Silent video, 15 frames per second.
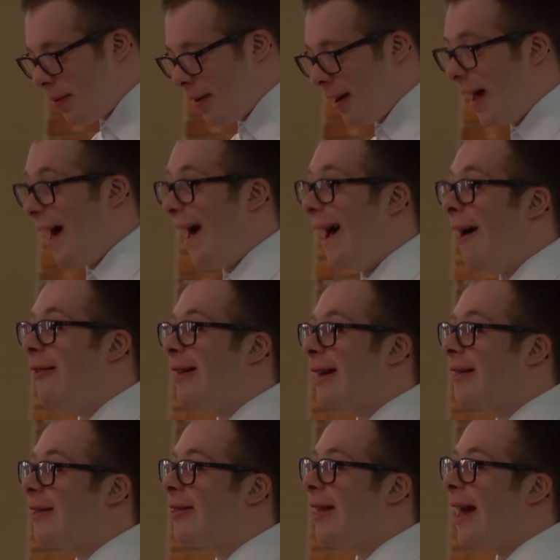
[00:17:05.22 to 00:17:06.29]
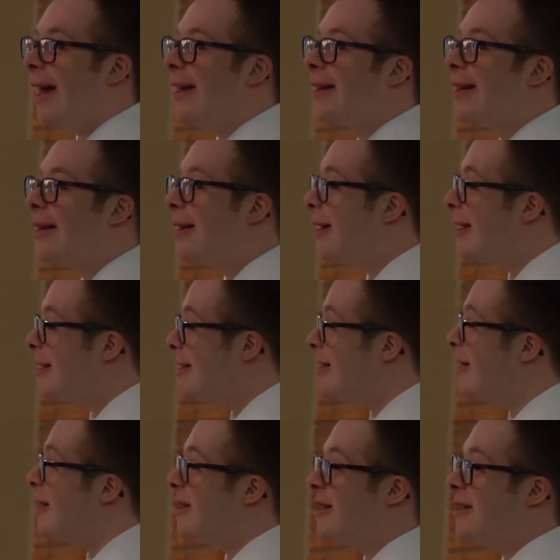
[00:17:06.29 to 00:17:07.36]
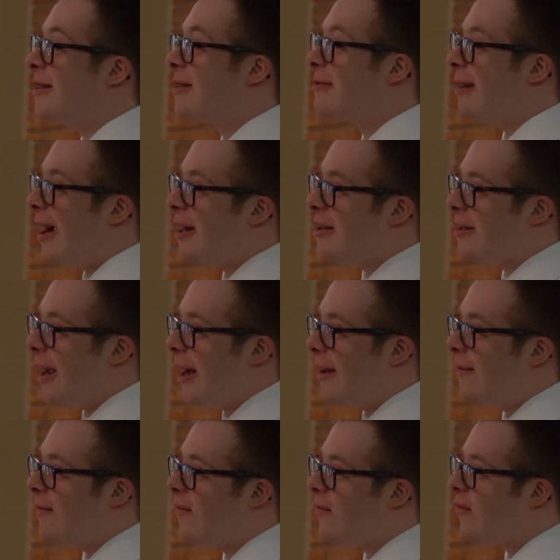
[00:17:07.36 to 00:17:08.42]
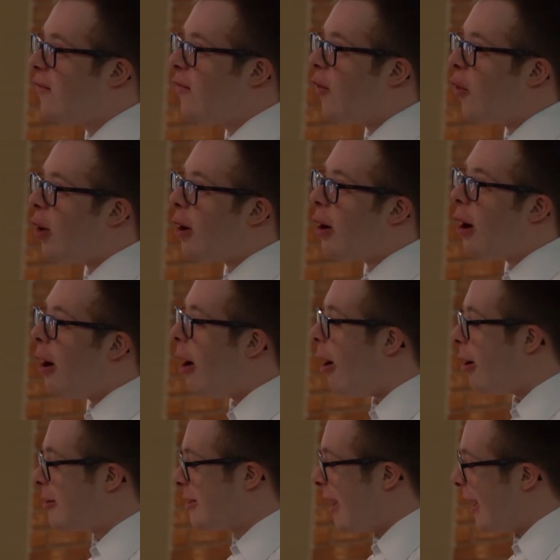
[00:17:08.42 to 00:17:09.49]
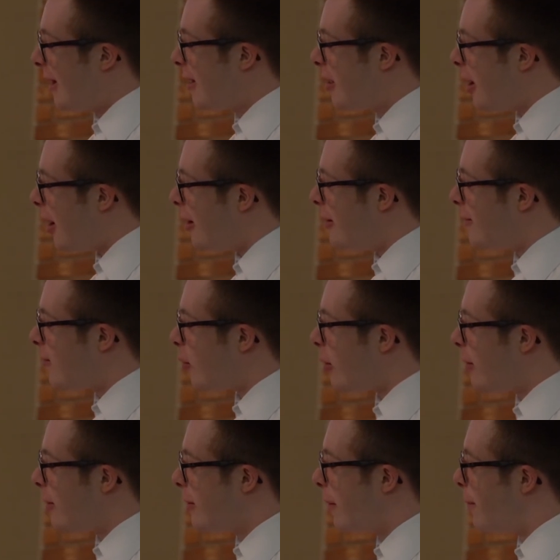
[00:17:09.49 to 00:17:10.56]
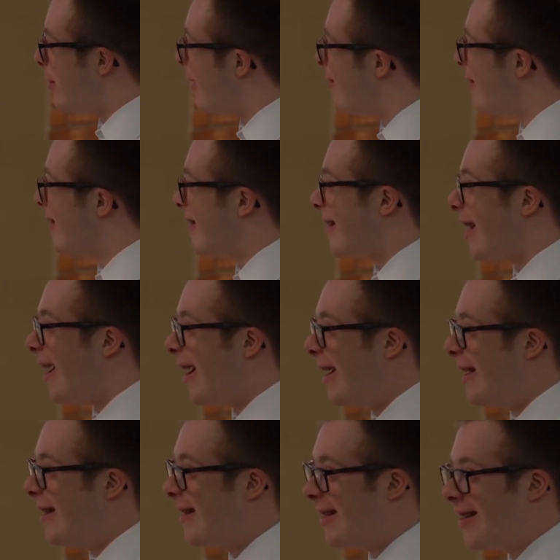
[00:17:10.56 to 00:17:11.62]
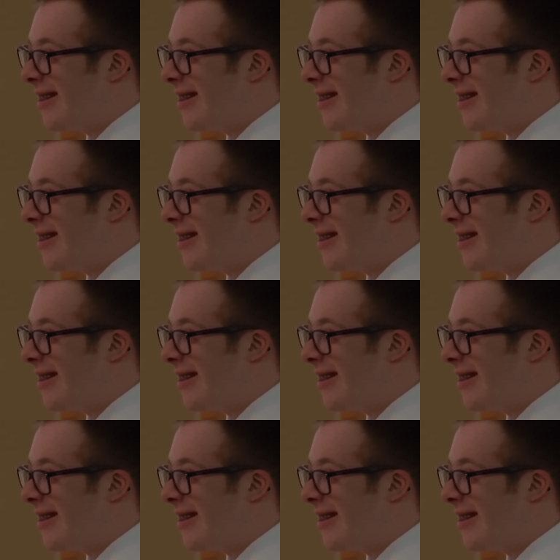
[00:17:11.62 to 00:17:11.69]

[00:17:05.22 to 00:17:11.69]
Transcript: but I would like to thank Grand Jan for all she has done for the previous slides.